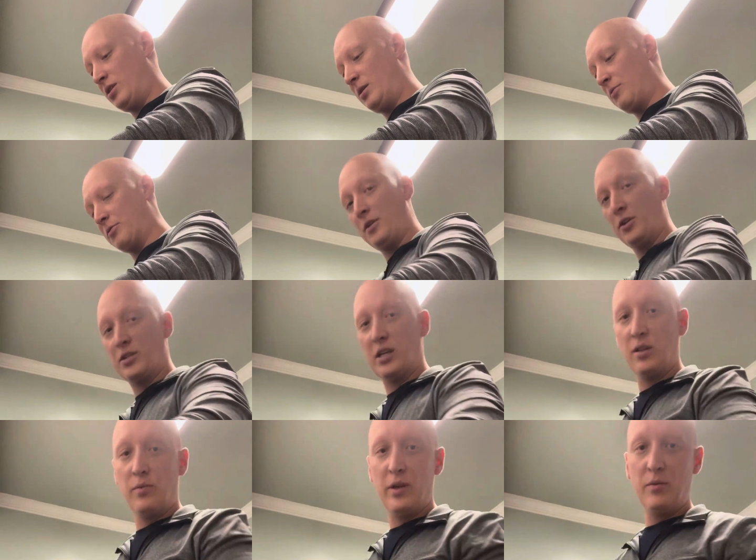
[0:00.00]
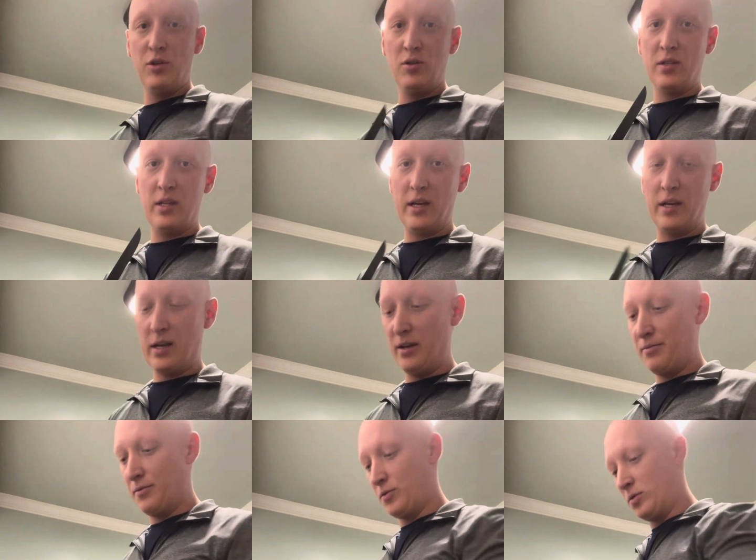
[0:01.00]
you keep your fingers out of the way when using that
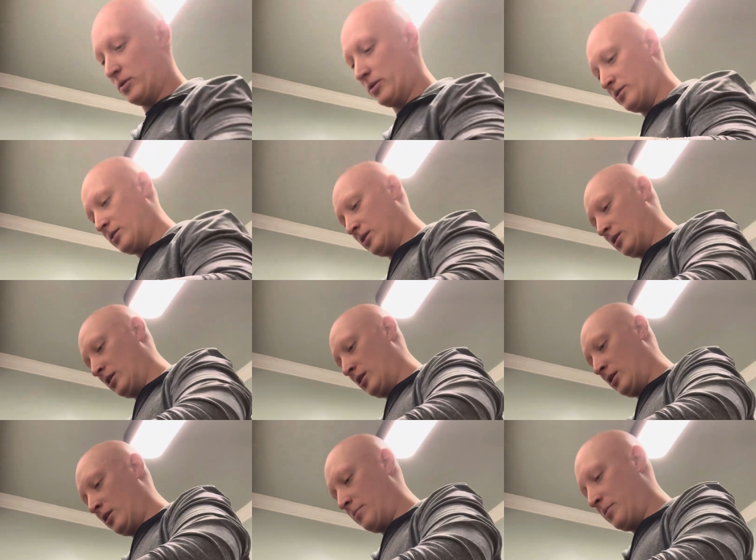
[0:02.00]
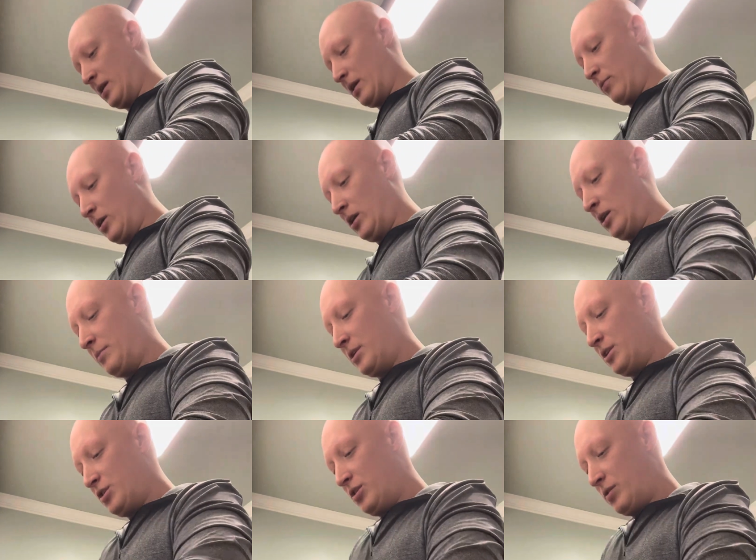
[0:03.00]
knife, of course. But all I'm
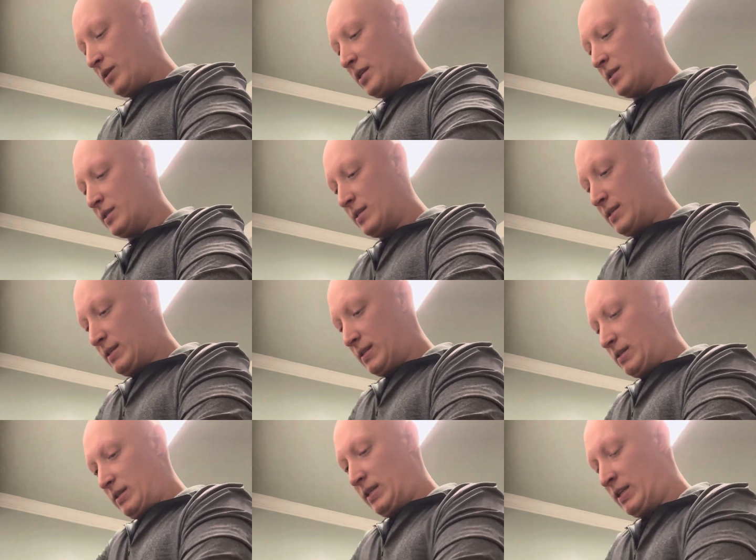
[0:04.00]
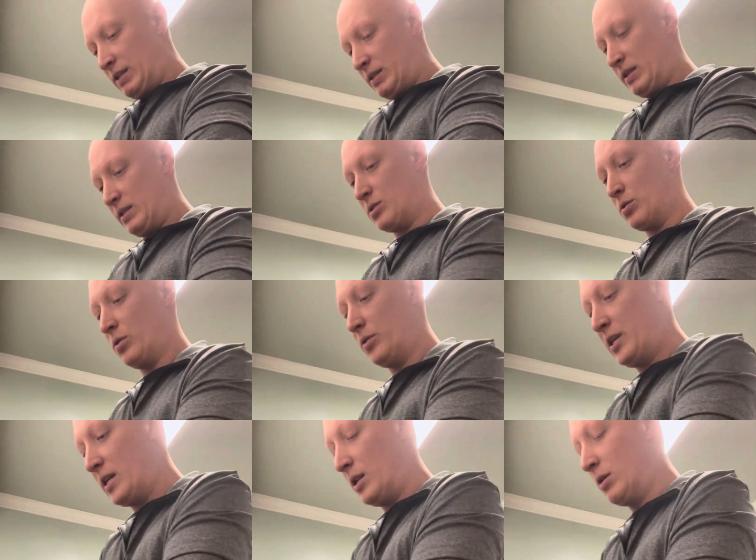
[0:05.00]
gonna do is get this
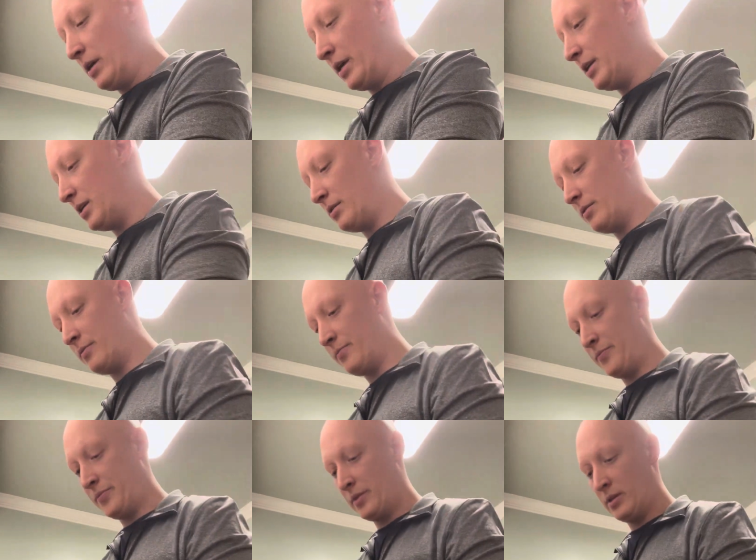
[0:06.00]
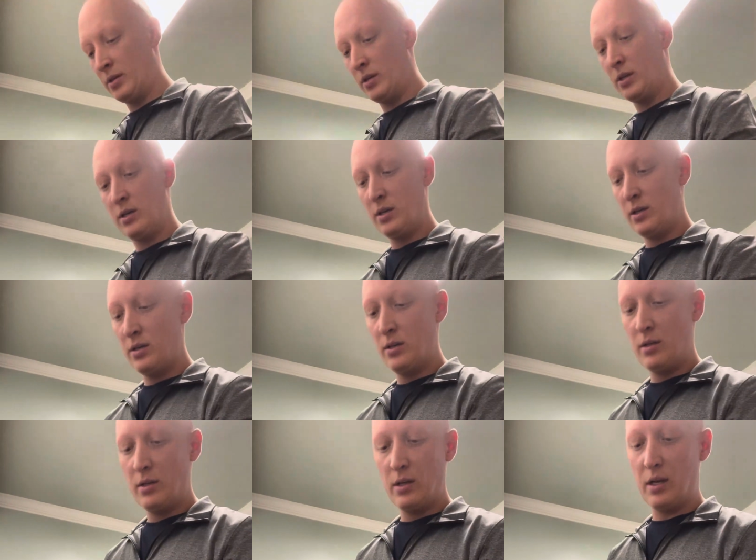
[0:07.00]
whole yellow onion.
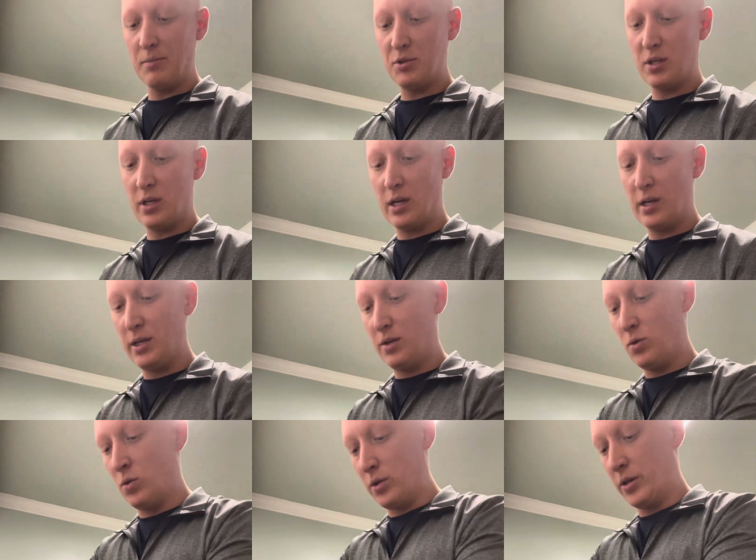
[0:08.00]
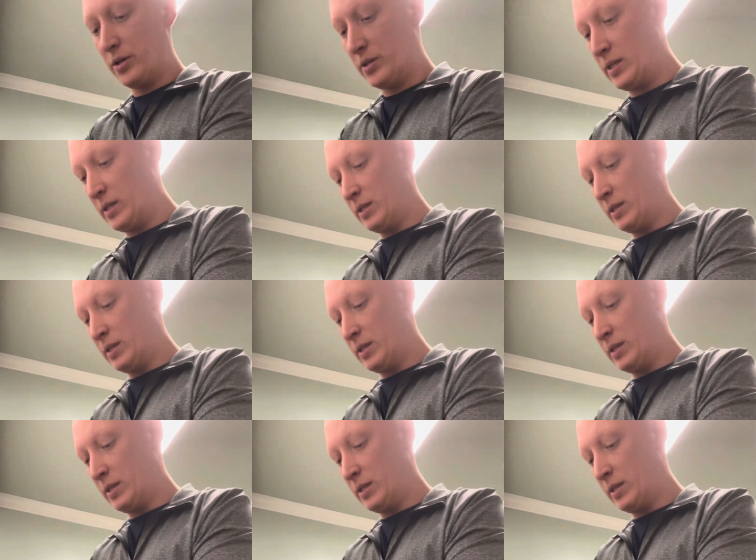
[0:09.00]
I'm just gonna cut it in quarters.